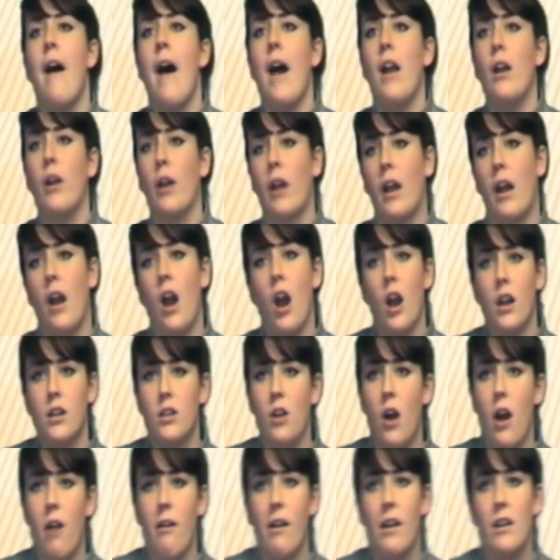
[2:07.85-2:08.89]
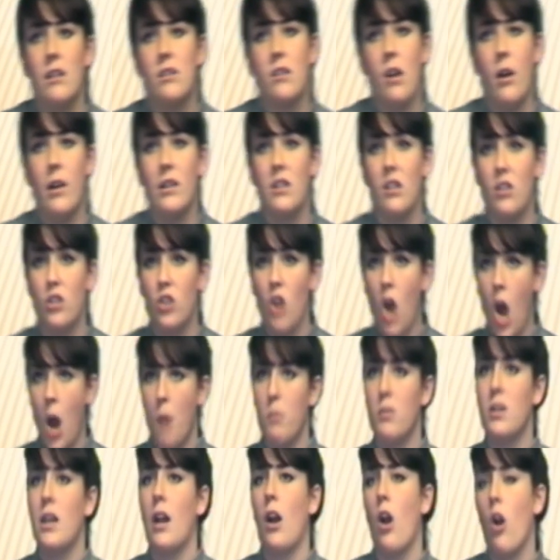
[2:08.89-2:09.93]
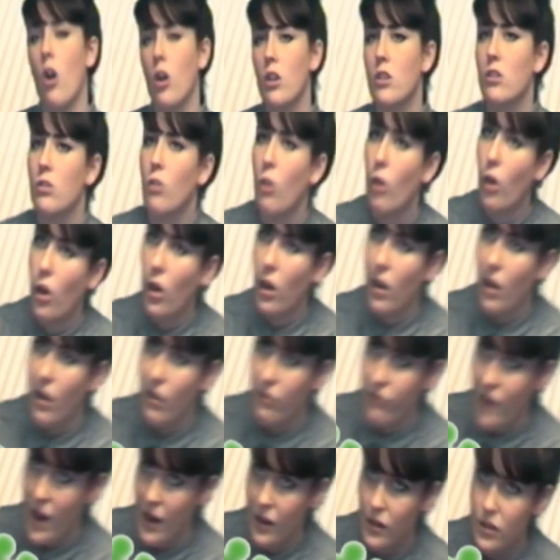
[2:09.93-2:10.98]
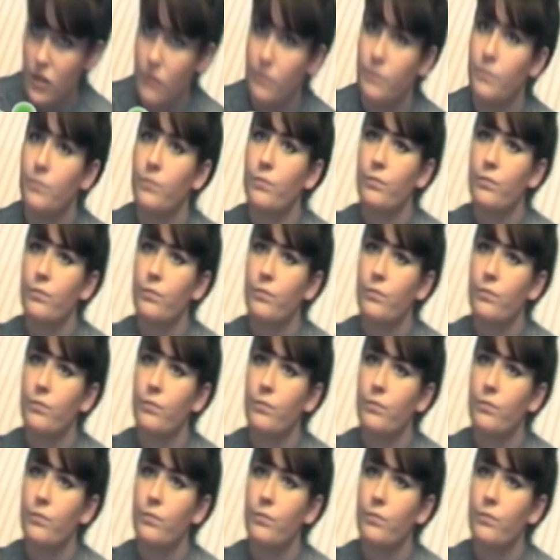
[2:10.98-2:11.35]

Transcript: and looking at her diary, so it's interpreting a historical event.